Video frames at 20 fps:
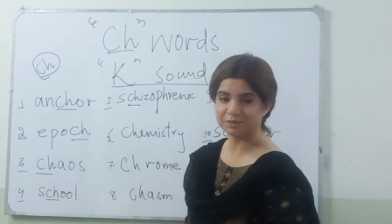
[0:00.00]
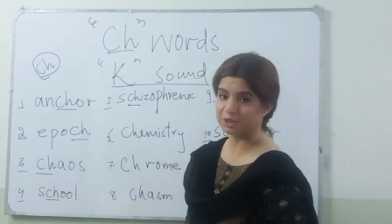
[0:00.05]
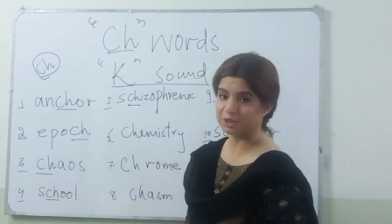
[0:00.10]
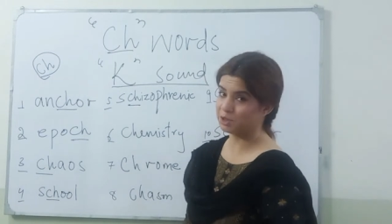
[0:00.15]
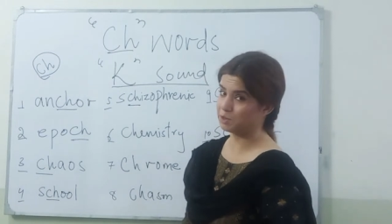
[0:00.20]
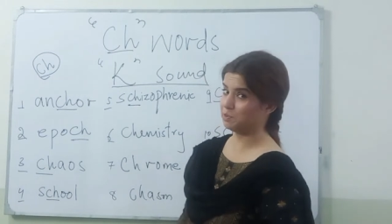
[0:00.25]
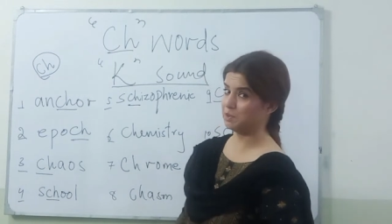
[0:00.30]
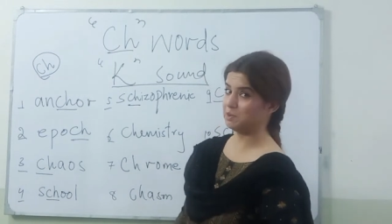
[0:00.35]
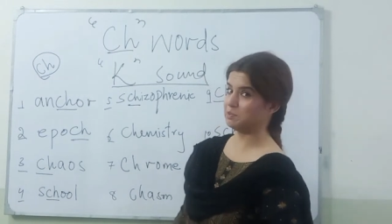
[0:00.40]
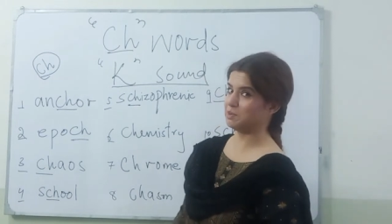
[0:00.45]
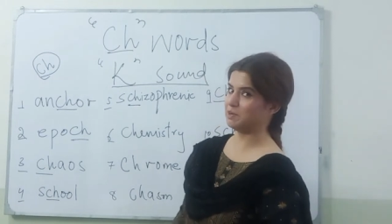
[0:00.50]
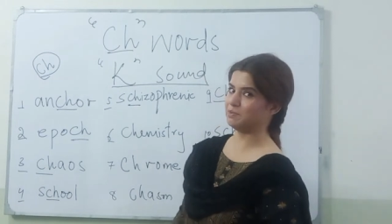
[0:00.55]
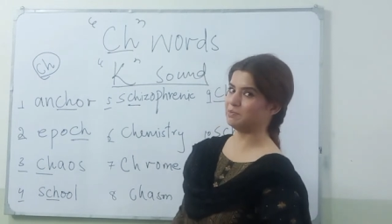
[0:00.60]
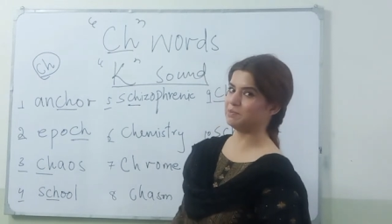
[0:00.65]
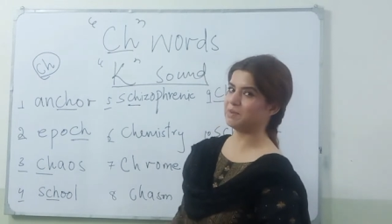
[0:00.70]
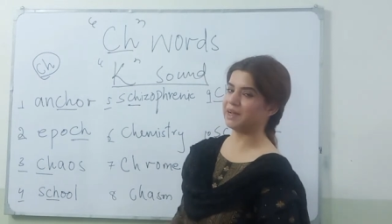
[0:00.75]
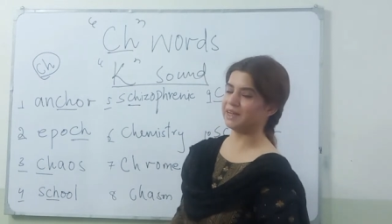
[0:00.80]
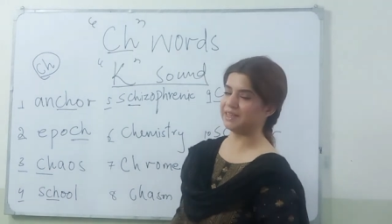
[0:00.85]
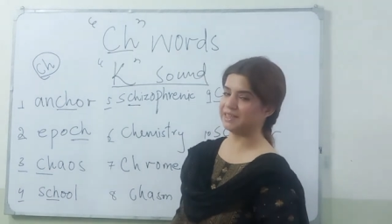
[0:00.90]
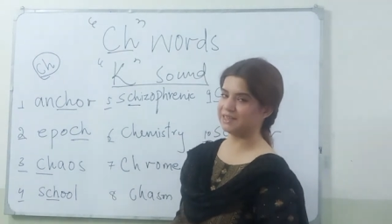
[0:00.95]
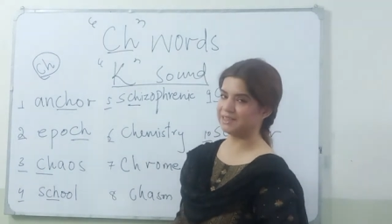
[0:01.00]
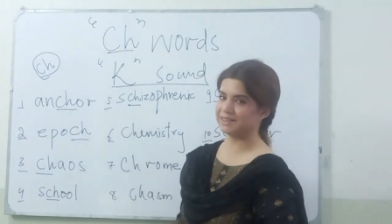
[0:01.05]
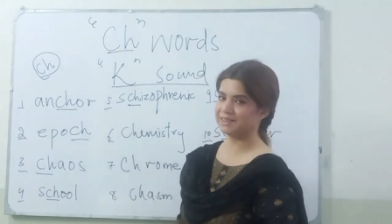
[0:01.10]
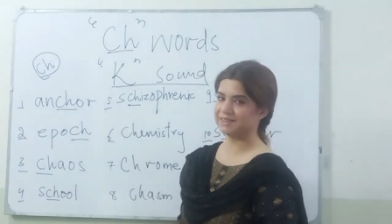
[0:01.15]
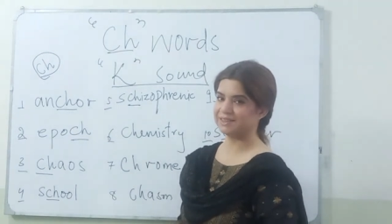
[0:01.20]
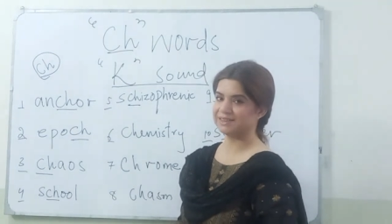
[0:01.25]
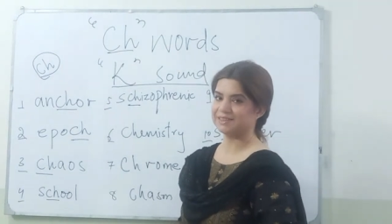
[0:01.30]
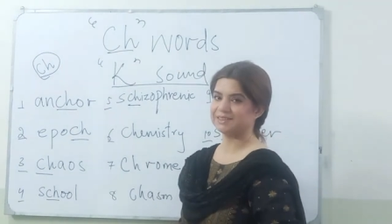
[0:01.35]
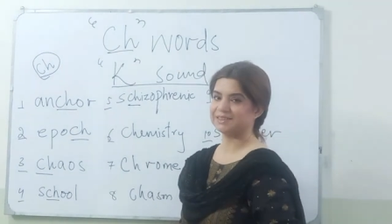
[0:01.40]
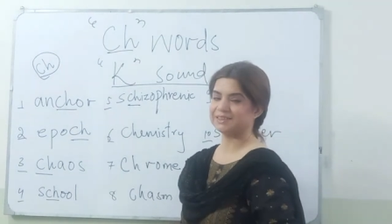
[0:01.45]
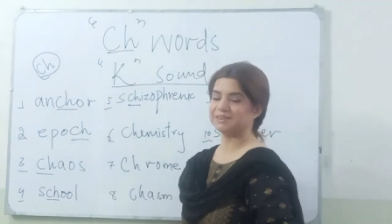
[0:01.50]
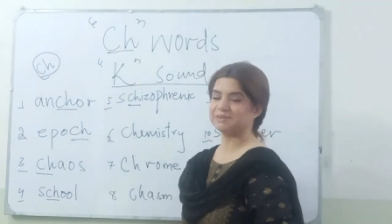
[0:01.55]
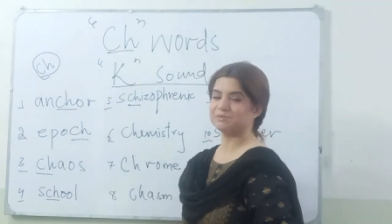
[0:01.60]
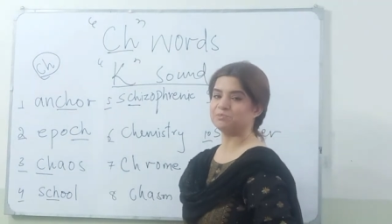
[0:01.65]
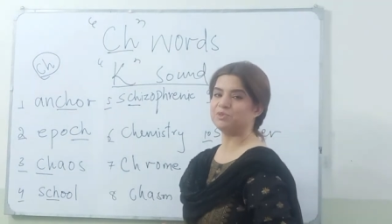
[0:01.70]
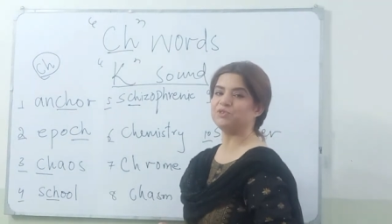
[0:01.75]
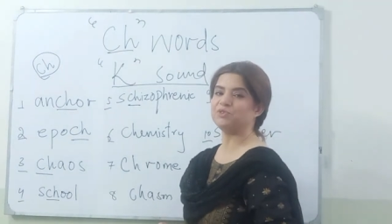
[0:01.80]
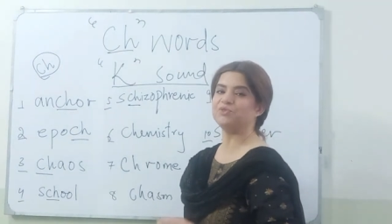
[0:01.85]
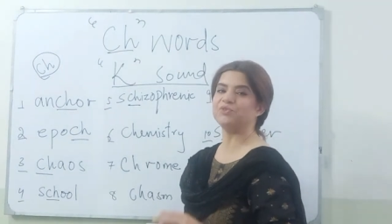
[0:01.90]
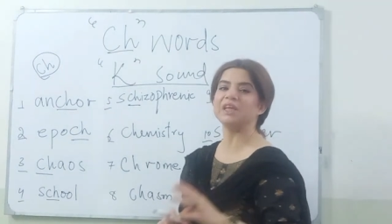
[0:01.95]
You people might
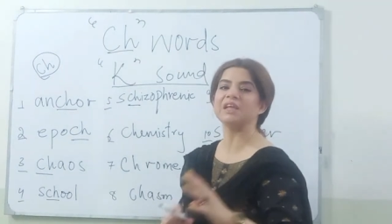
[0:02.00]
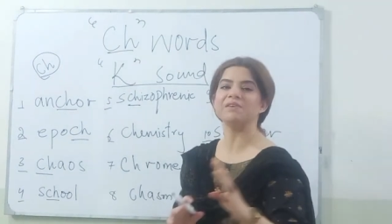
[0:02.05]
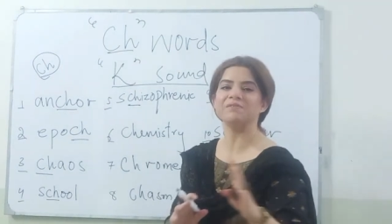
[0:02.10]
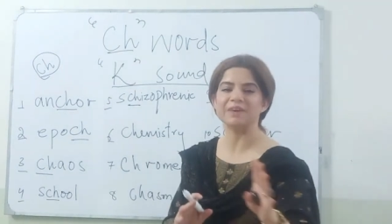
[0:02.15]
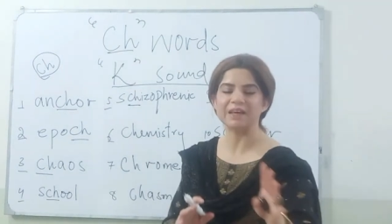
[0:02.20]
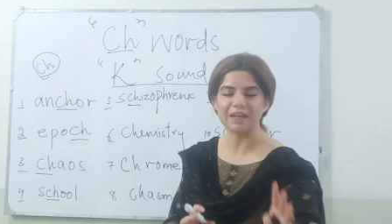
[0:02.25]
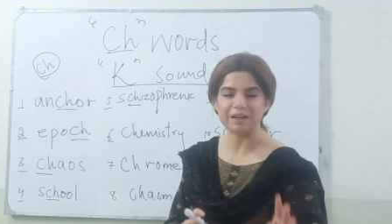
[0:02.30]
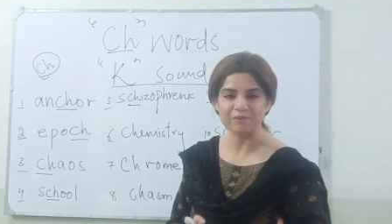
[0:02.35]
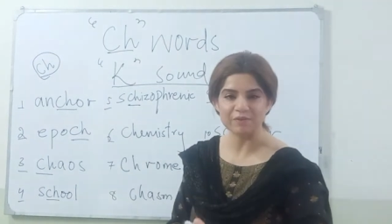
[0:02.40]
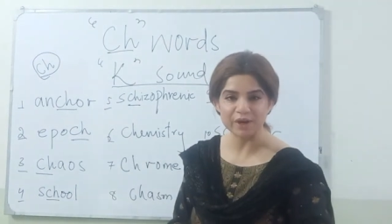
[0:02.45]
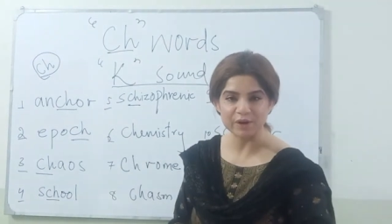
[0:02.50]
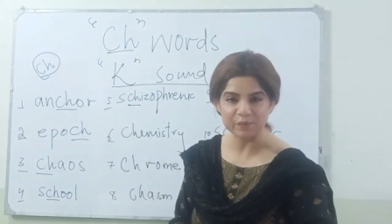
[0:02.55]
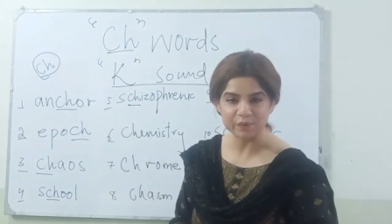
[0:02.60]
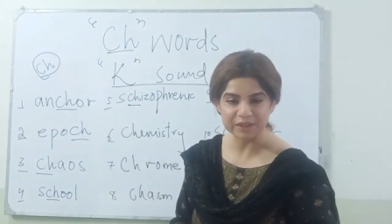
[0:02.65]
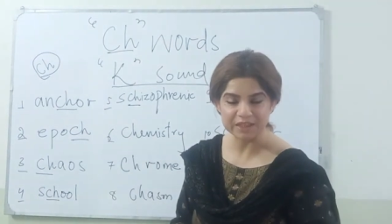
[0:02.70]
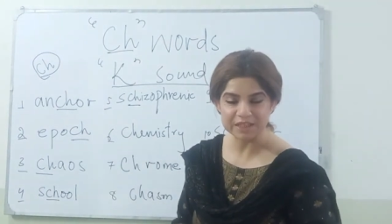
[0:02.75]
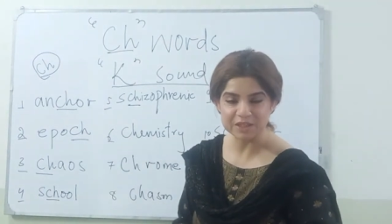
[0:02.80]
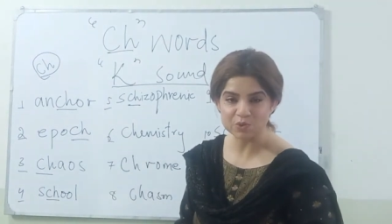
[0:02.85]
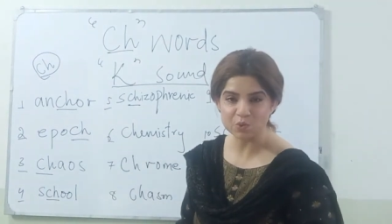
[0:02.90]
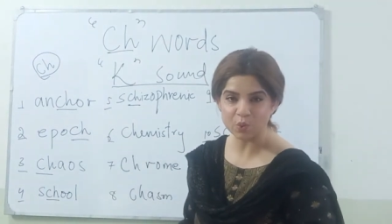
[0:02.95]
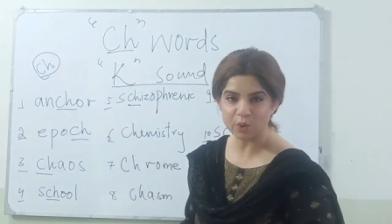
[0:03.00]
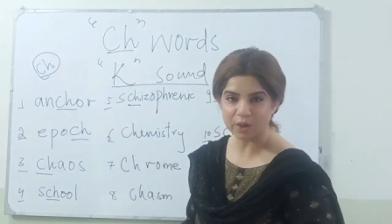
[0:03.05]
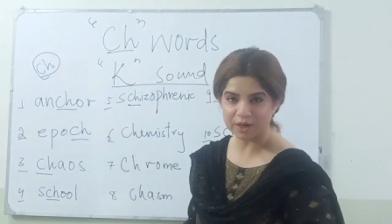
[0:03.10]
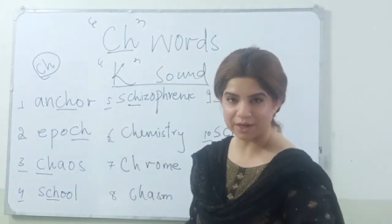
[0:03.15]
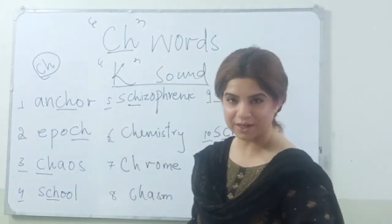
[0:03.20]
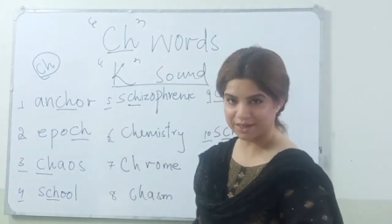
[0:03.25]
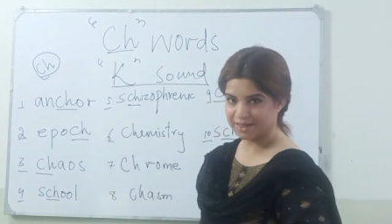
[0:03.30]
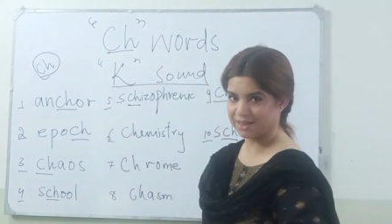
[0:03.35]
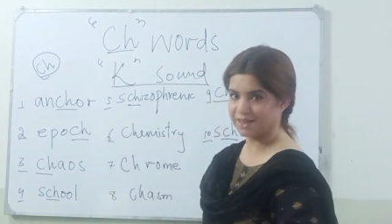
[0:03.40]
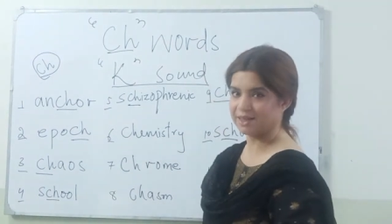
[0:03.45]
be well aware with this word.